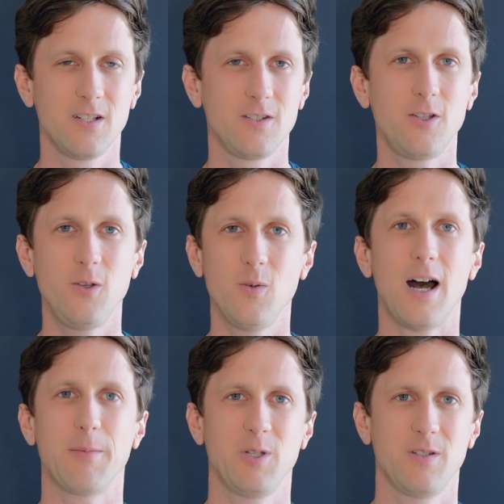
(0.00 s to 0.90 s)
2
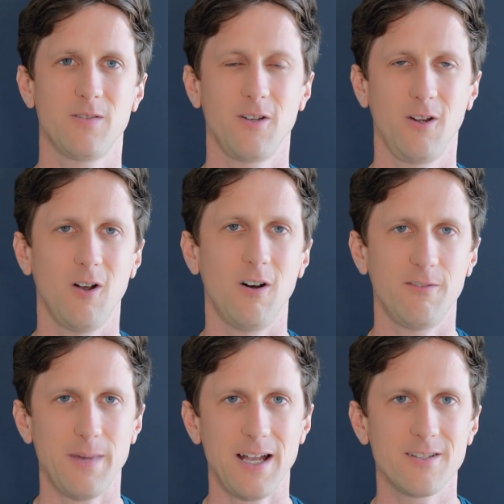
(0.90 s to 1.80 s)
options for a
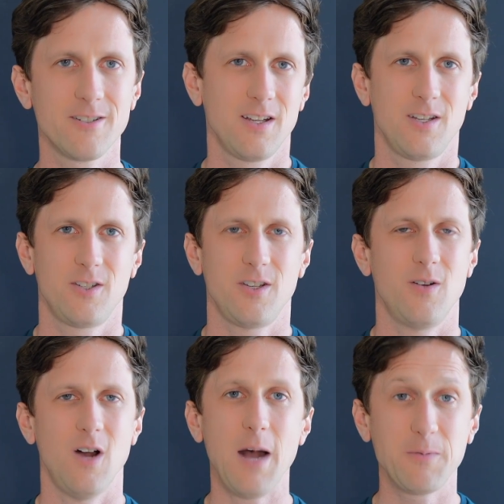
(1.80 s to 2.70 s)
golf match.
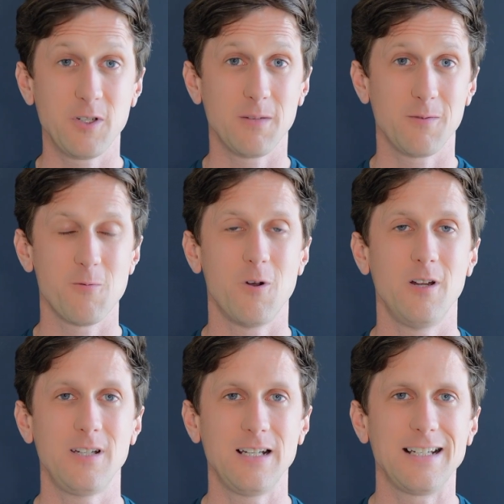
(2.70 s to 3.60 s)
So option number
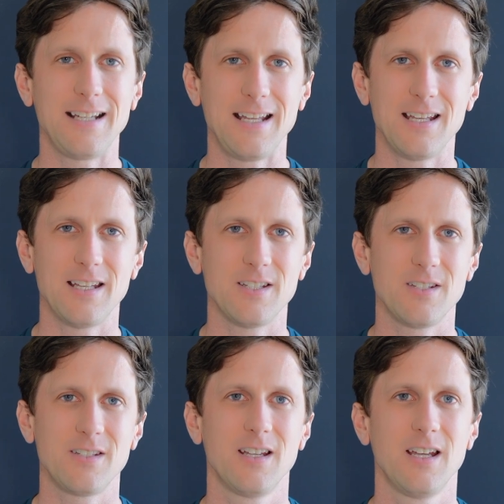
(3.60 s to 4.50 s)
1
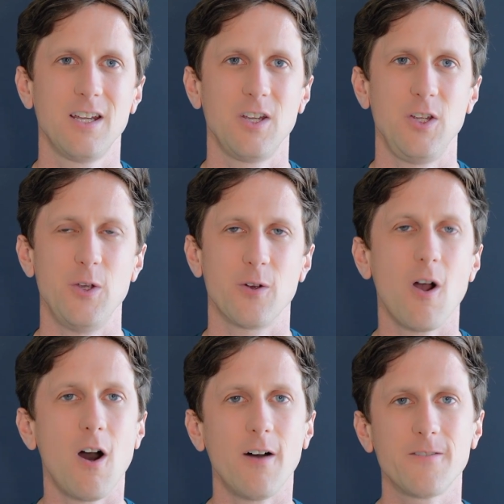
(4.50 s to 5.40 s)
is
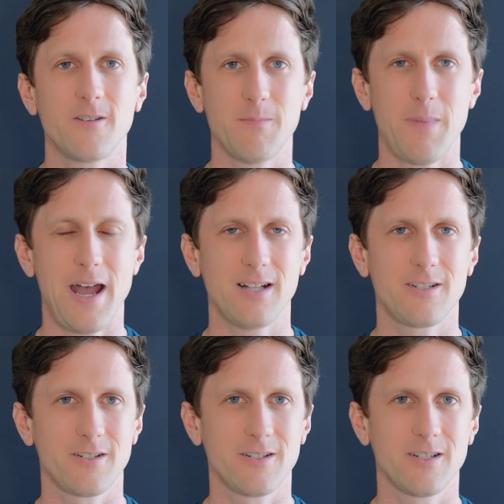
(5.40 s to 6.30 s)
you're offered
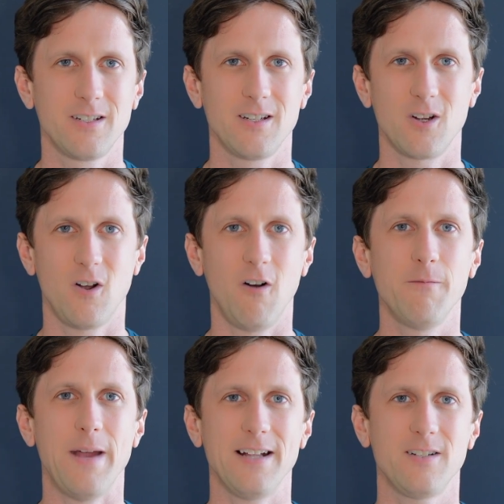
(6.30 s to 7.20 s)
a
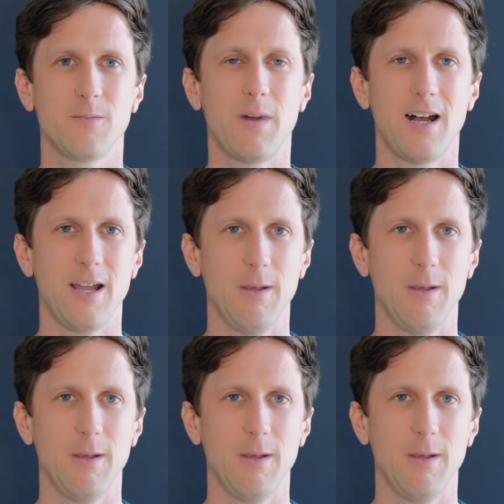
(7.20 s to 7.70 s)
golf match by